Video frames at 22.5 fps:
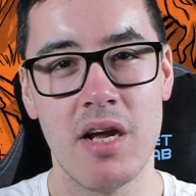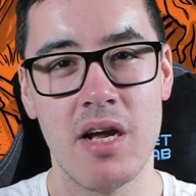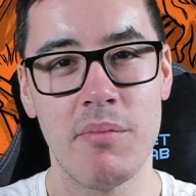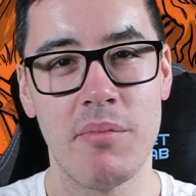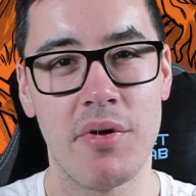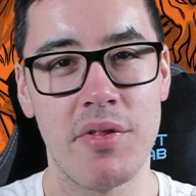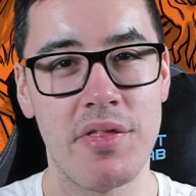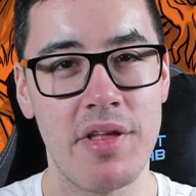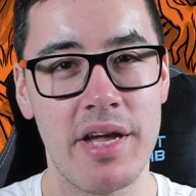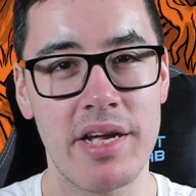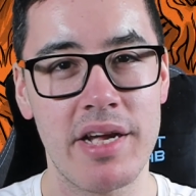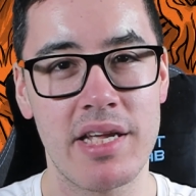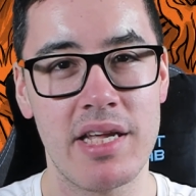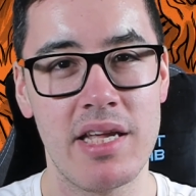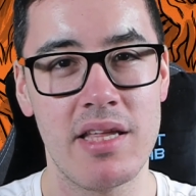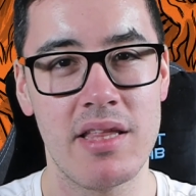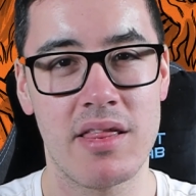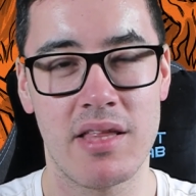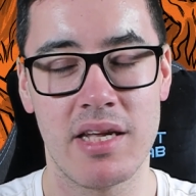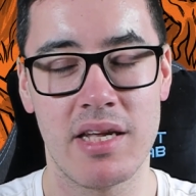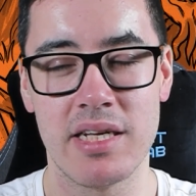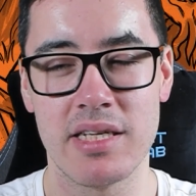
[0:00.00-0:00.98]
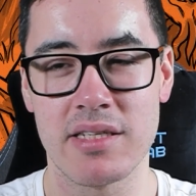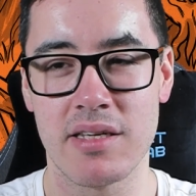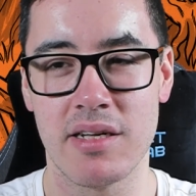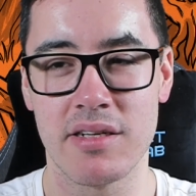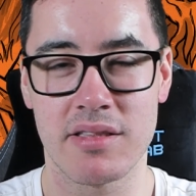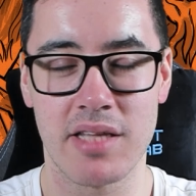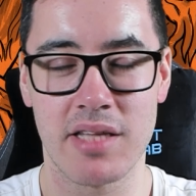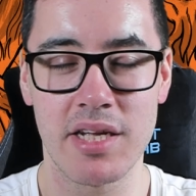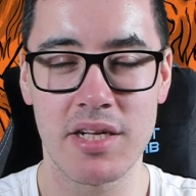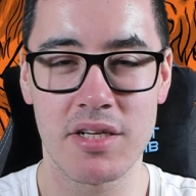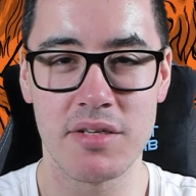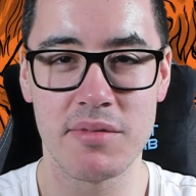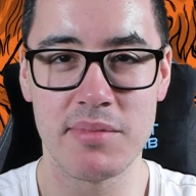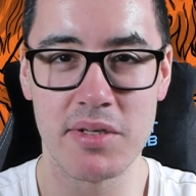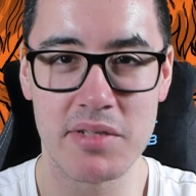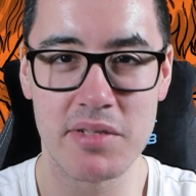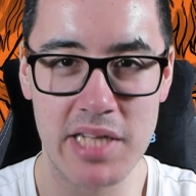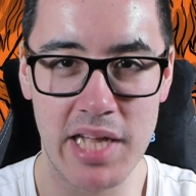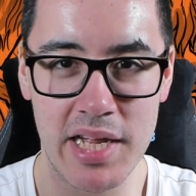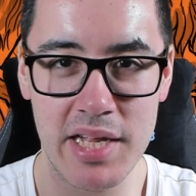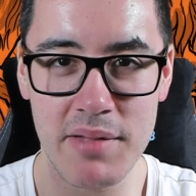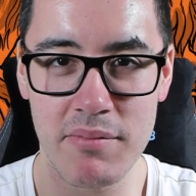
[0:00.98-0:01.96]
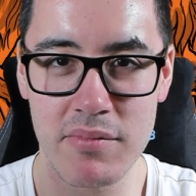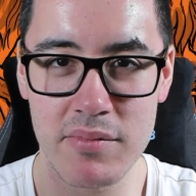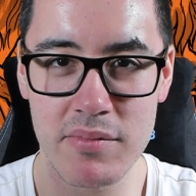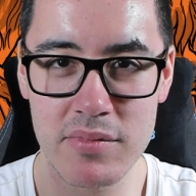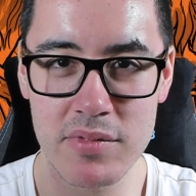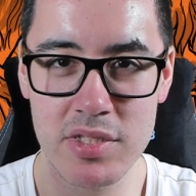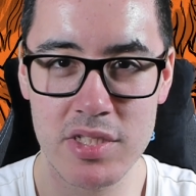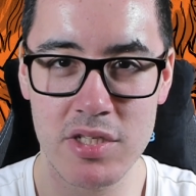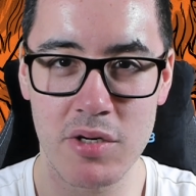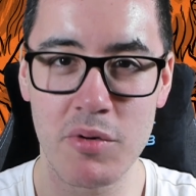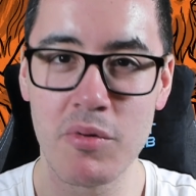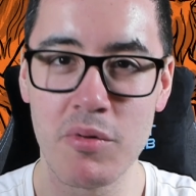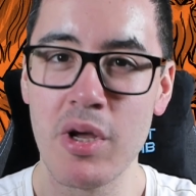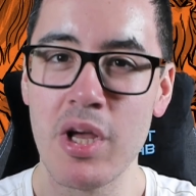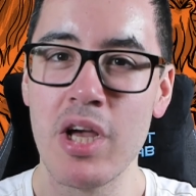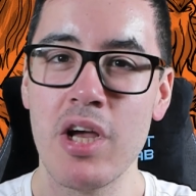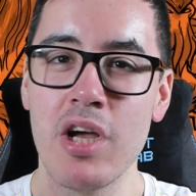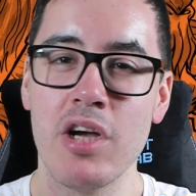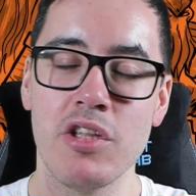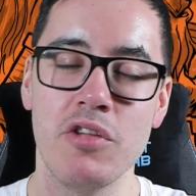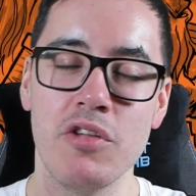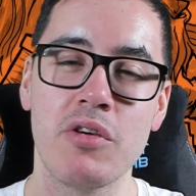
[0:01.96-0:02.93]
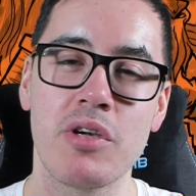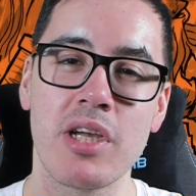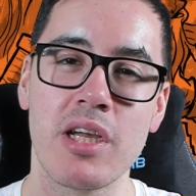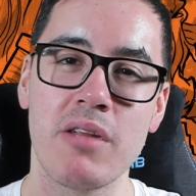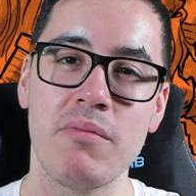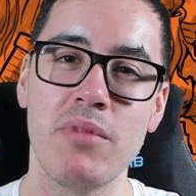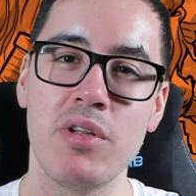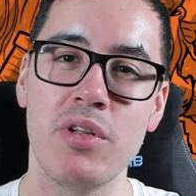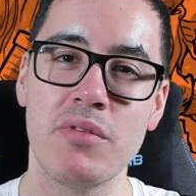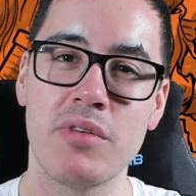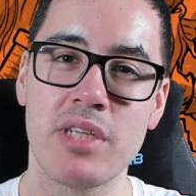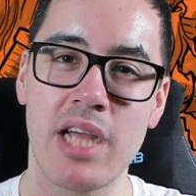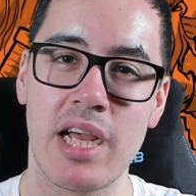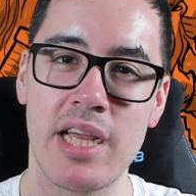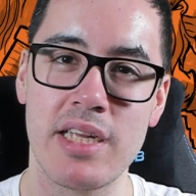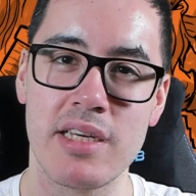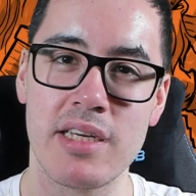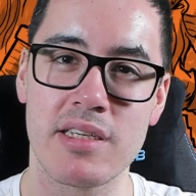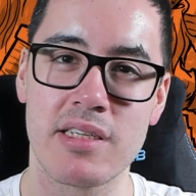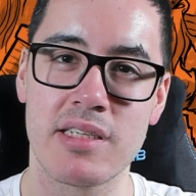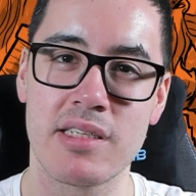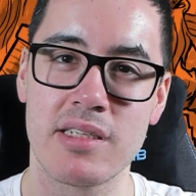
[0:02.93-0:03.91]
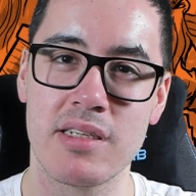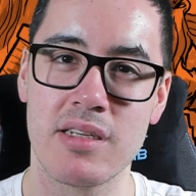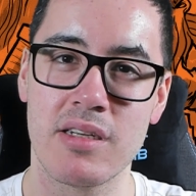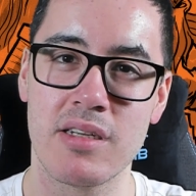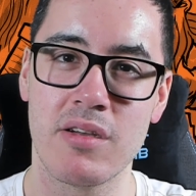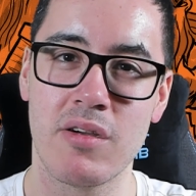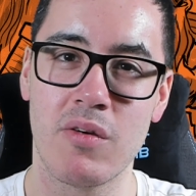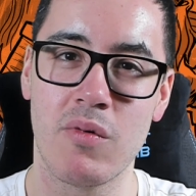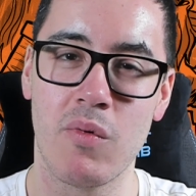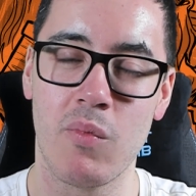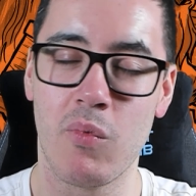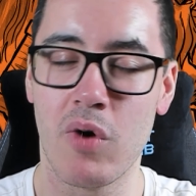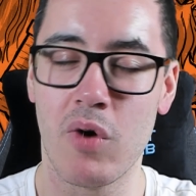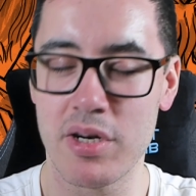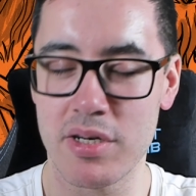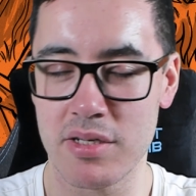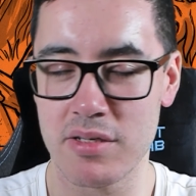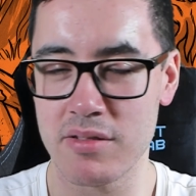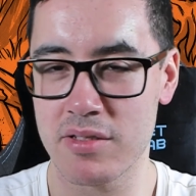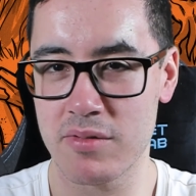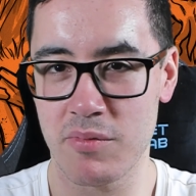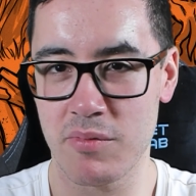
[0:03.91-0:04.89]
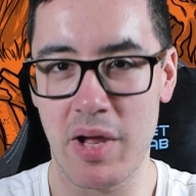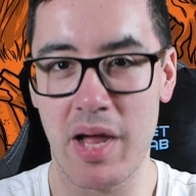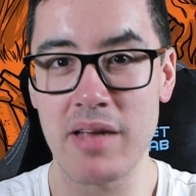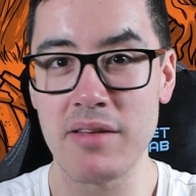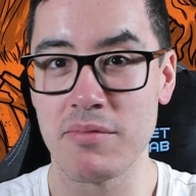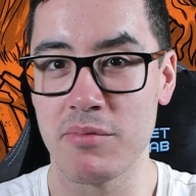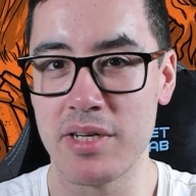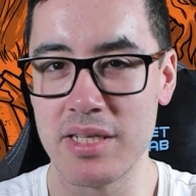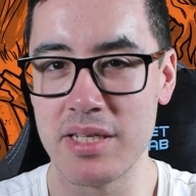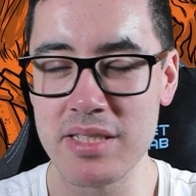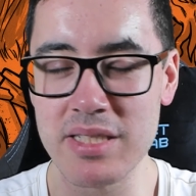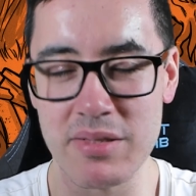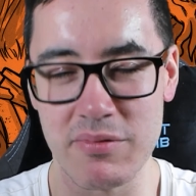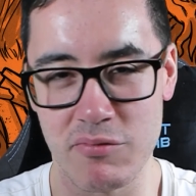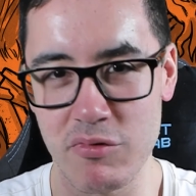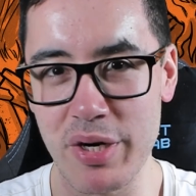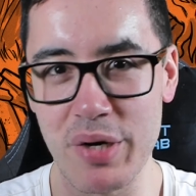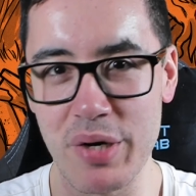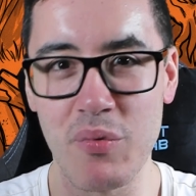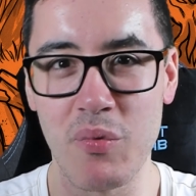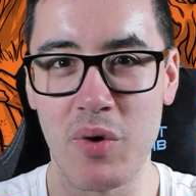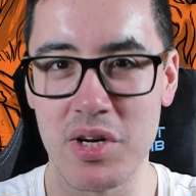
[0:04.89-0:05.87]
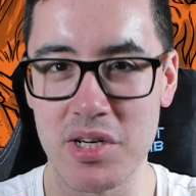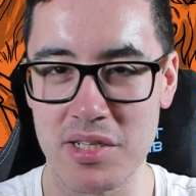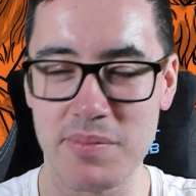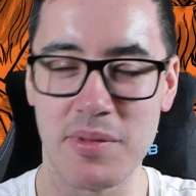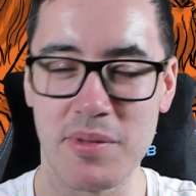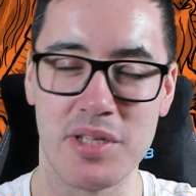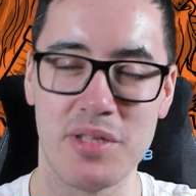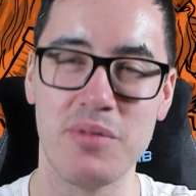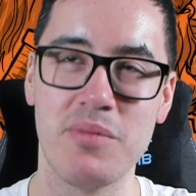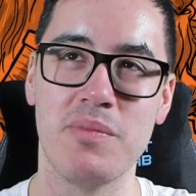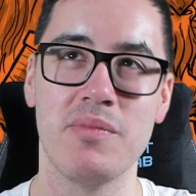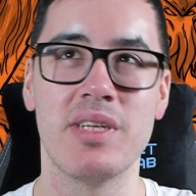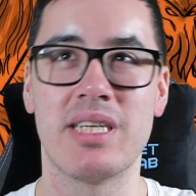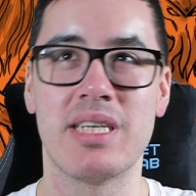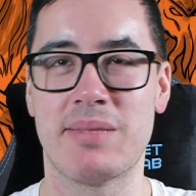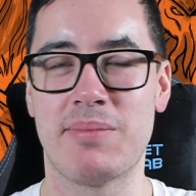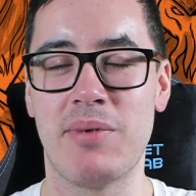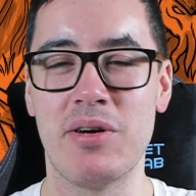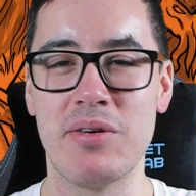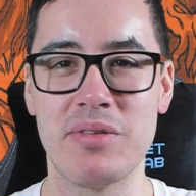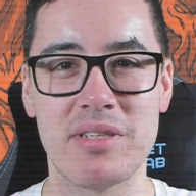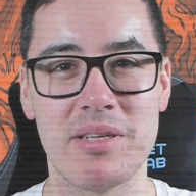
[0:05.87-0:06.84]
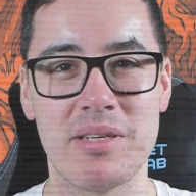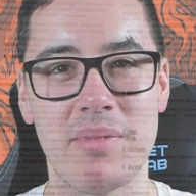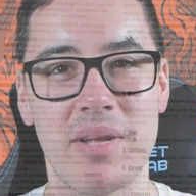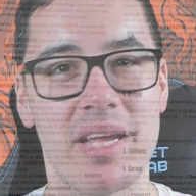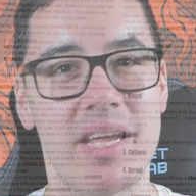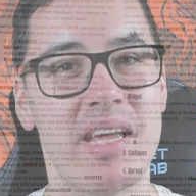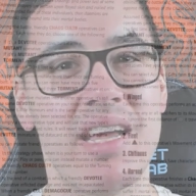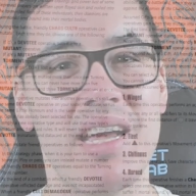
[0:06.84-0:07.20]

But their key thing is like they can mutate. So you can mutate once, well, it isn't written once, but it's supposed to be.